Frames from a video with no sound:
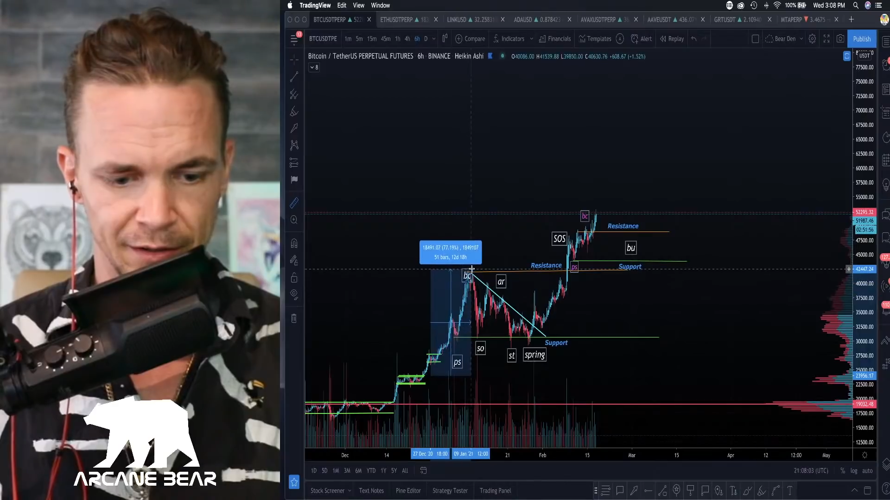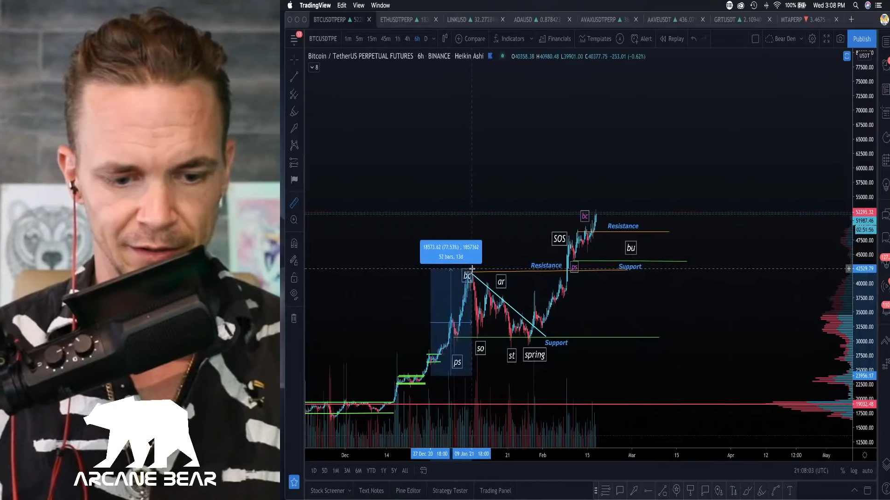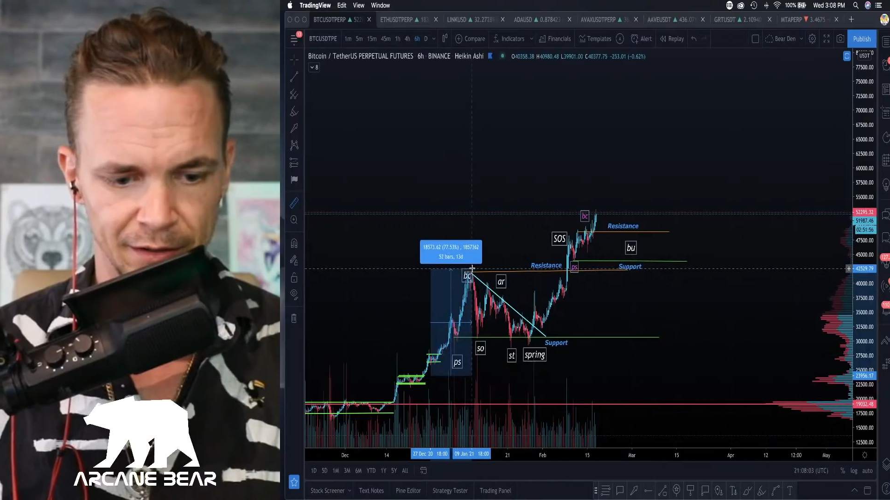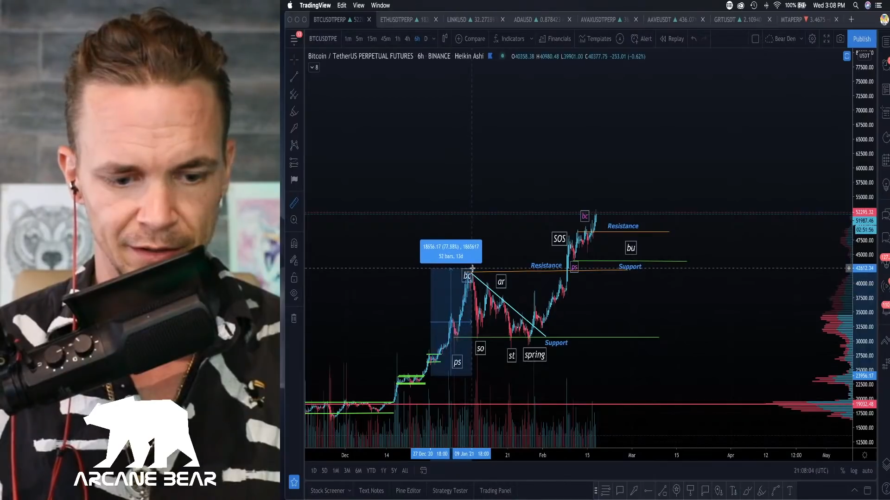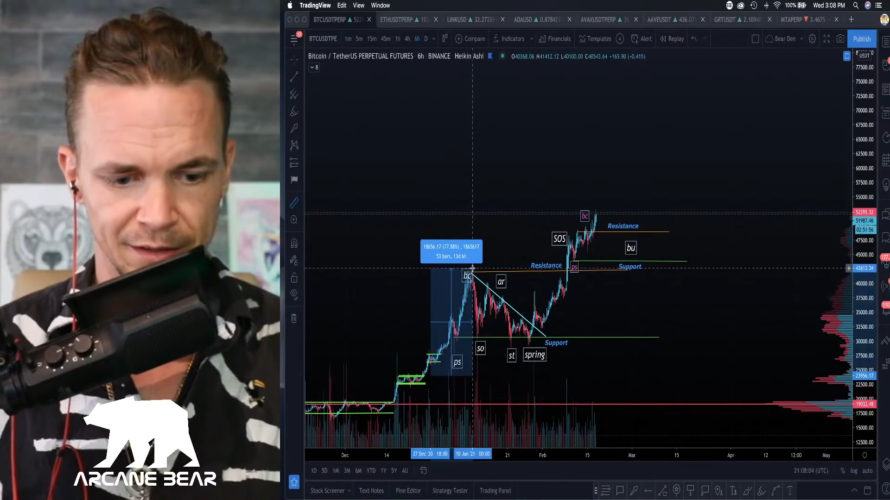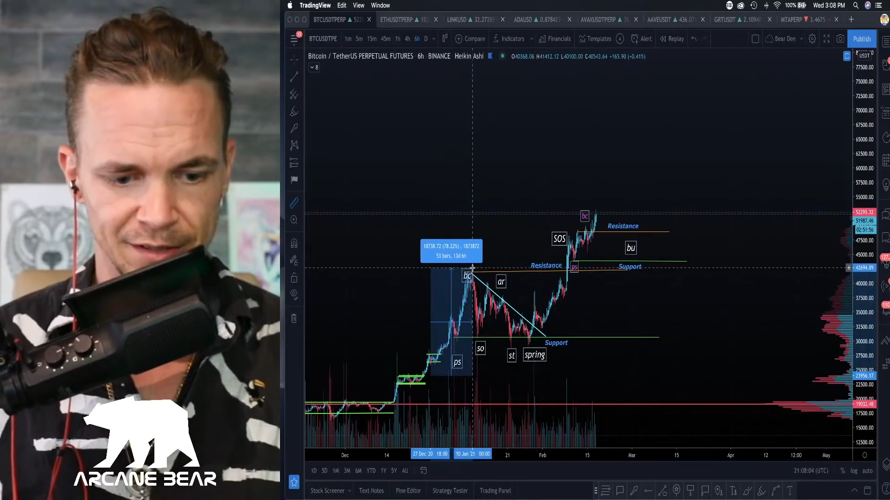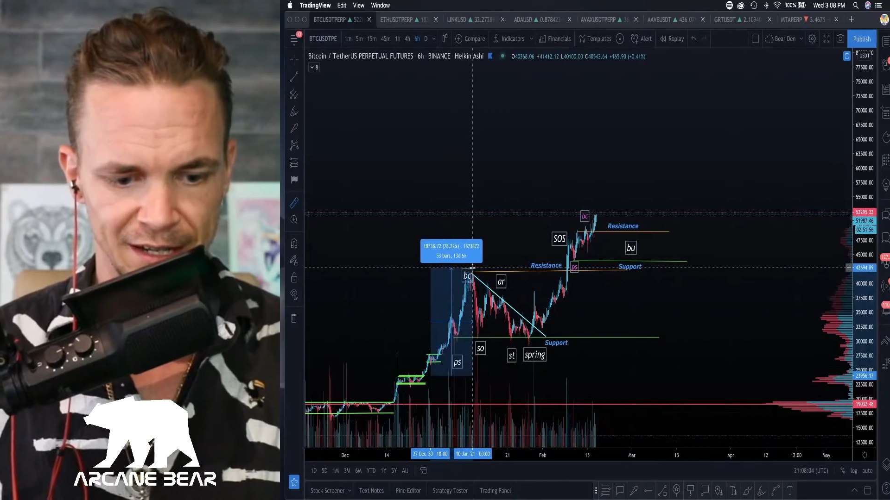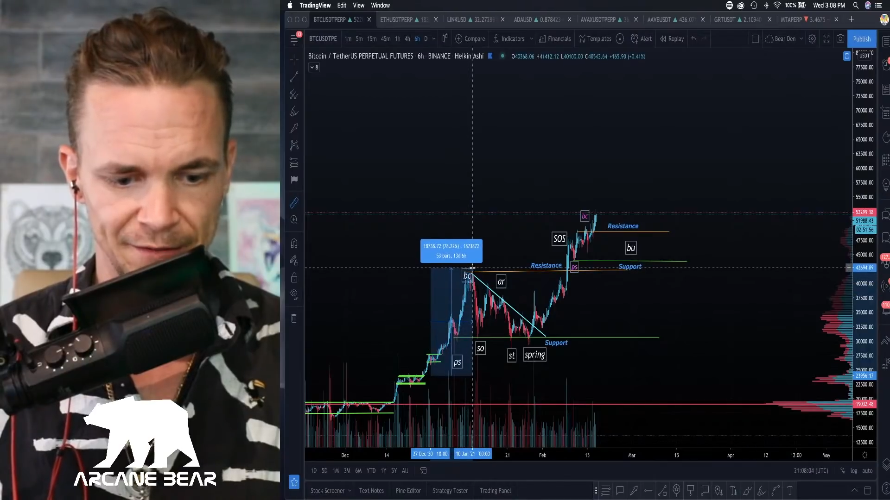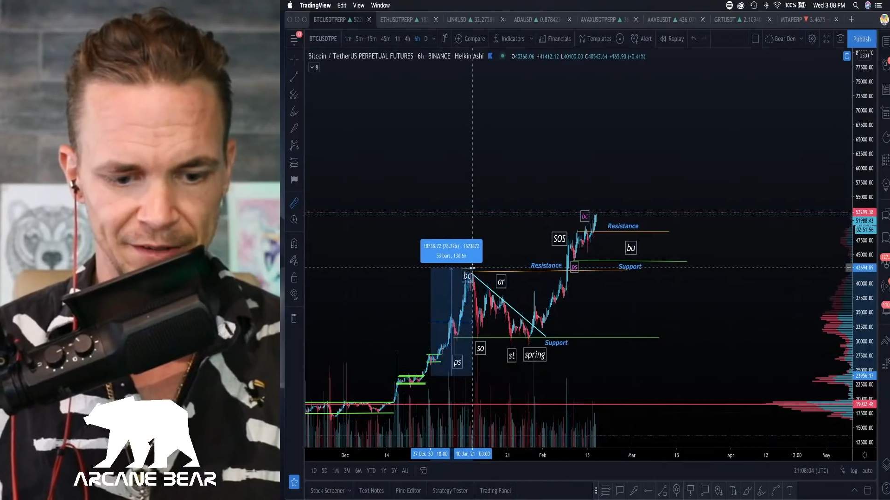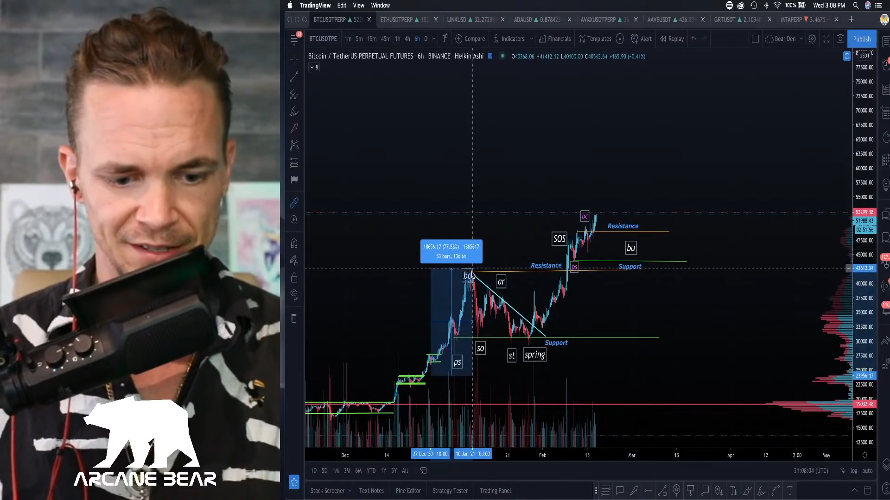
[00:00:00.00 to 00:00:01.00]

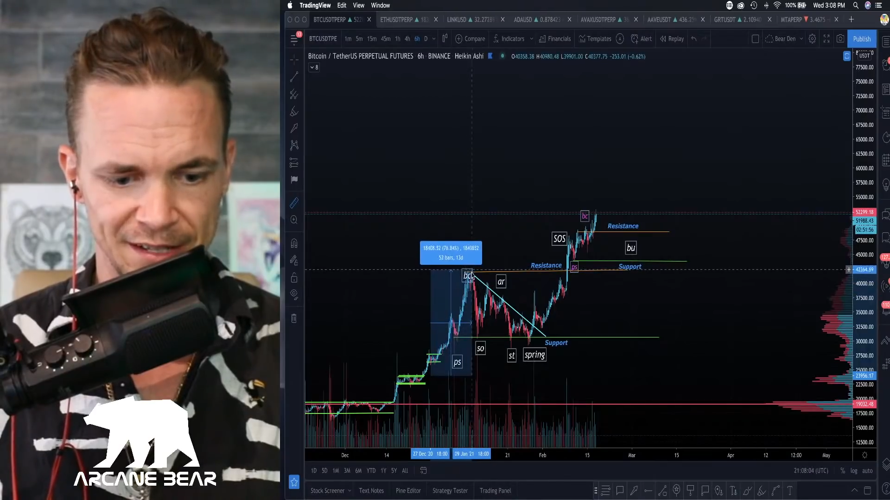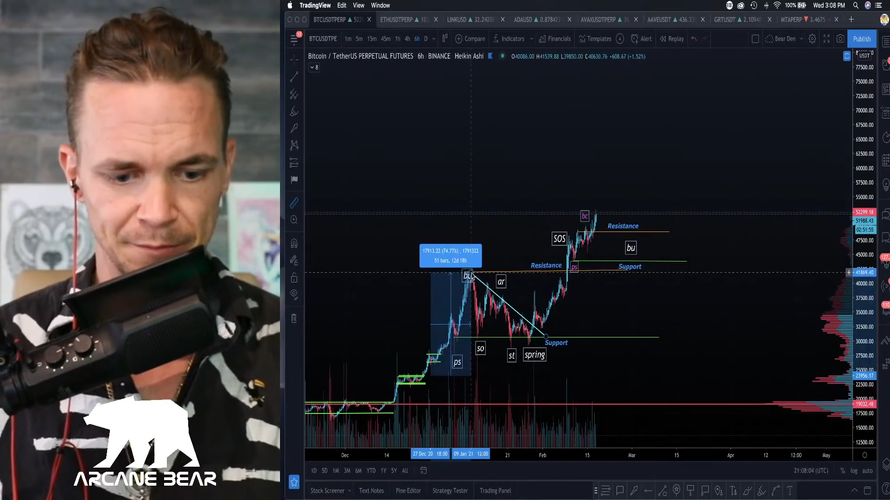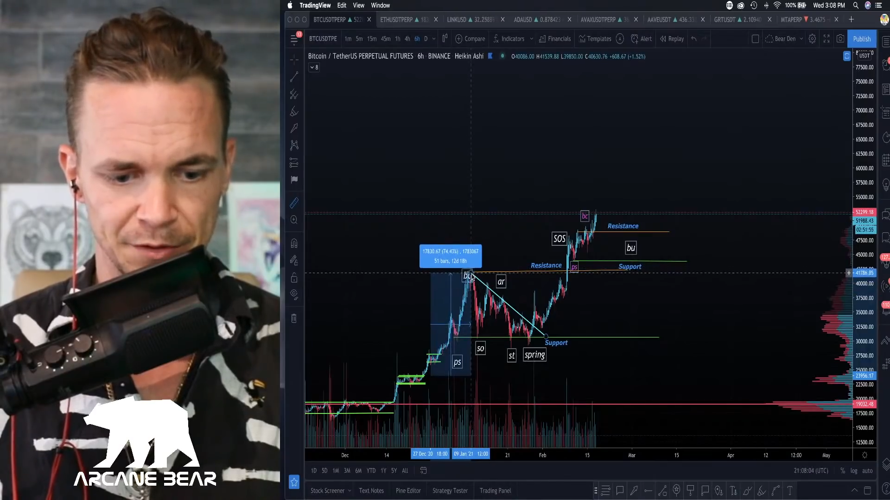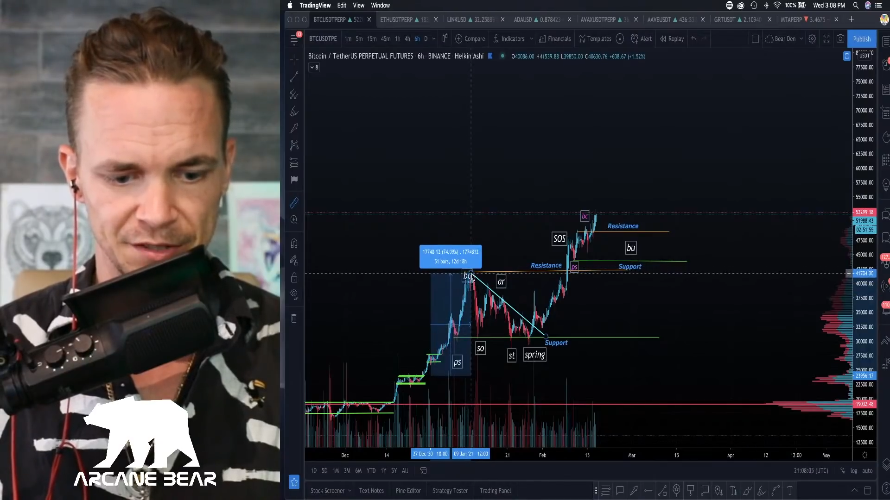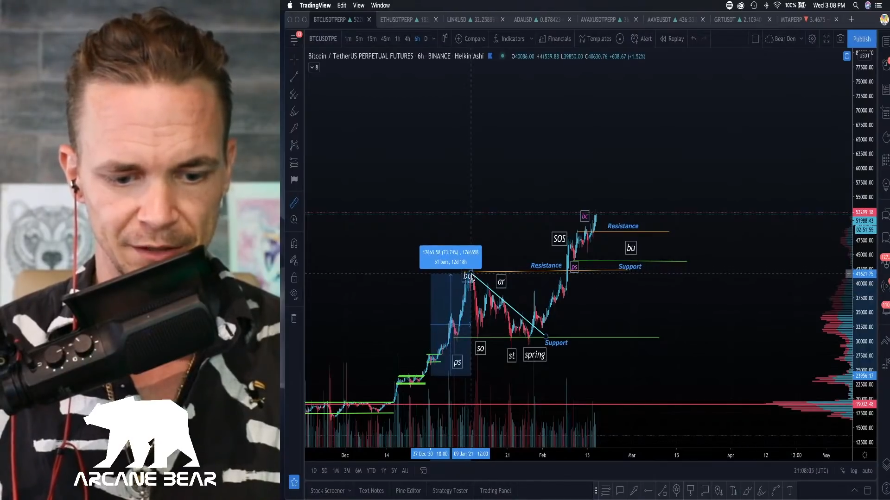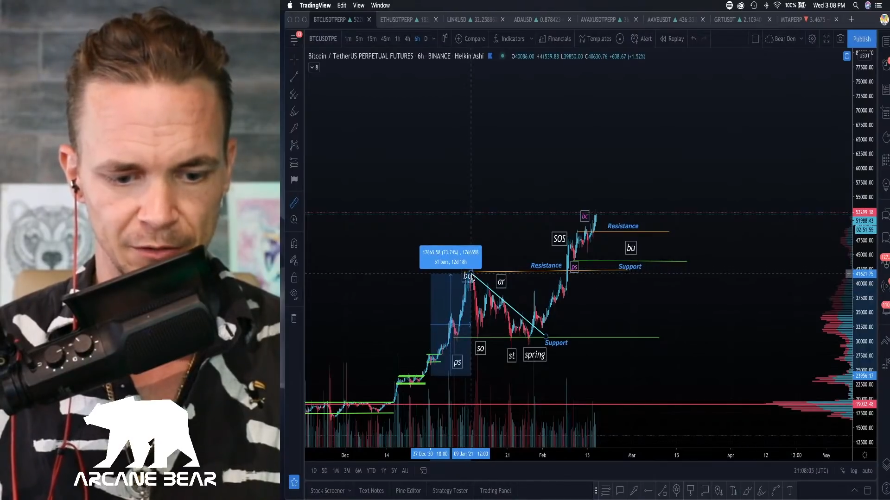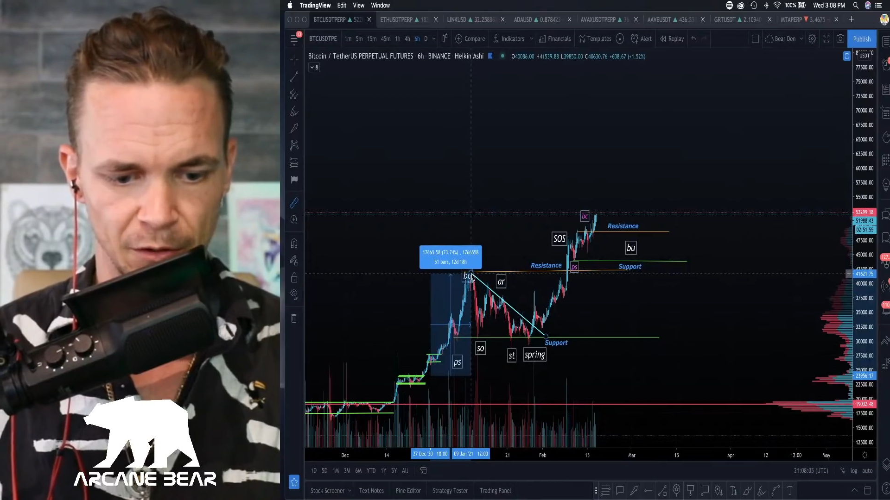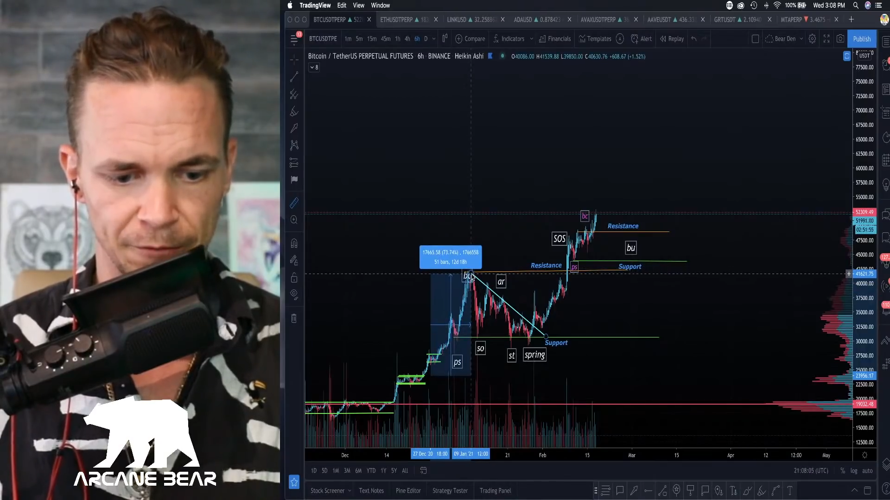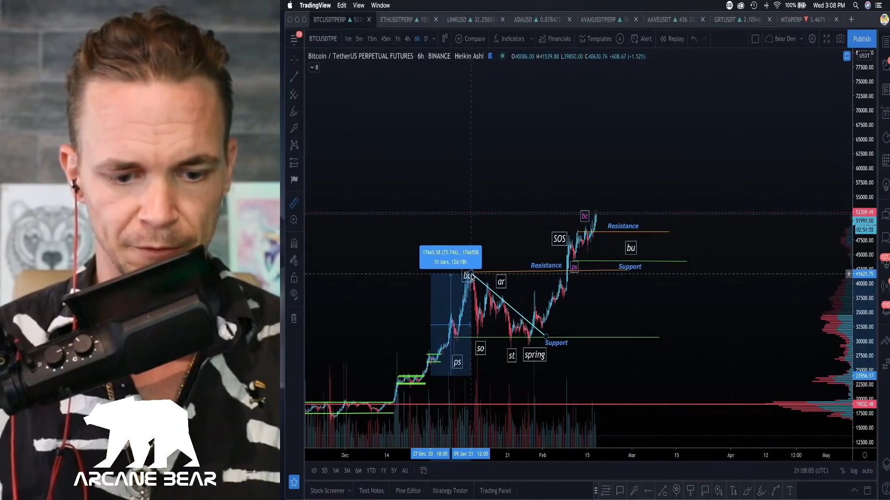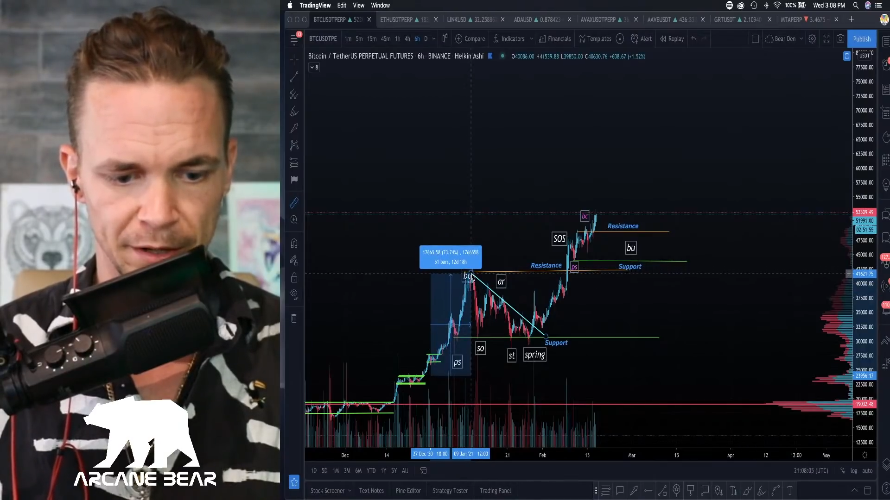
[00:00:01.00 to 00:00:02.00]
77% growth
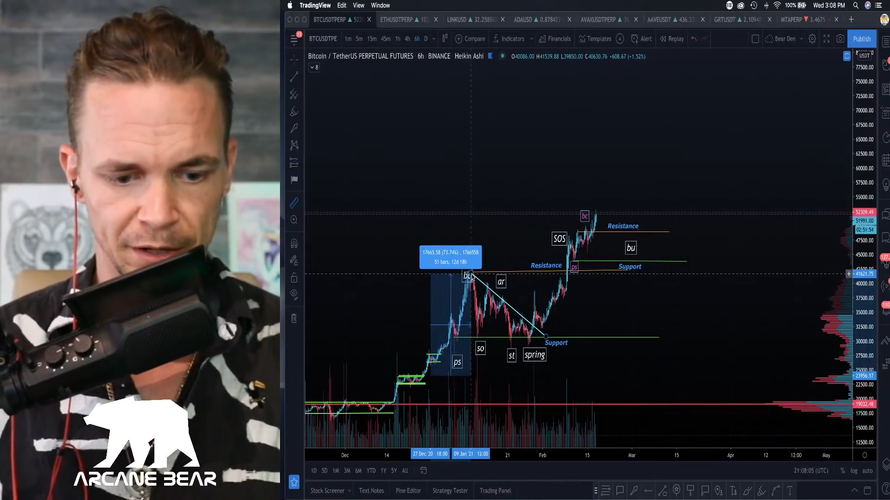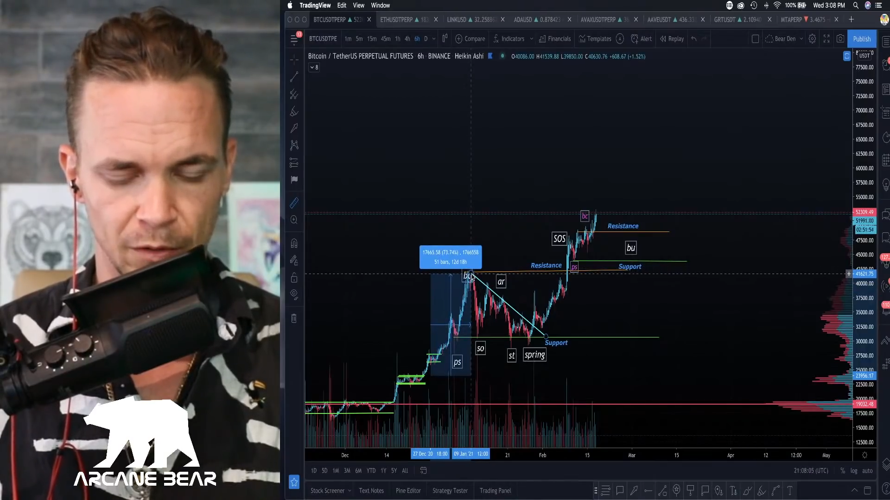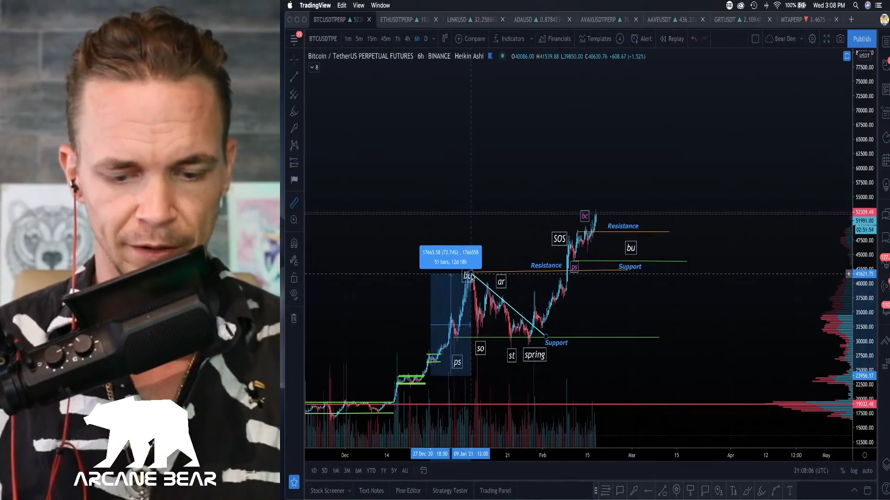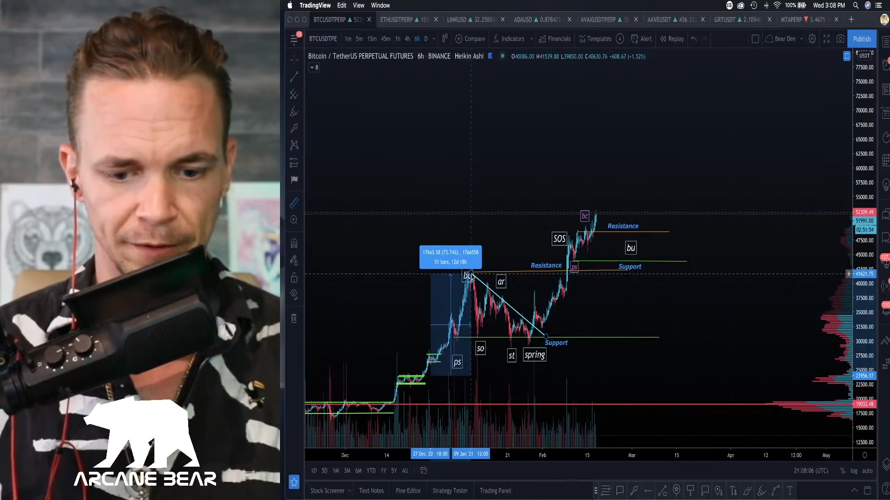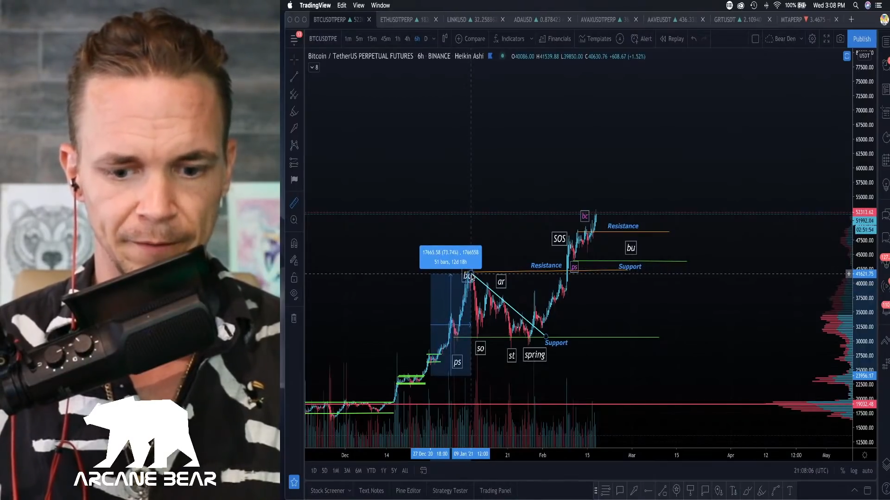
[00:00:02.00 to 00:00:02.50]
for Bitcoin,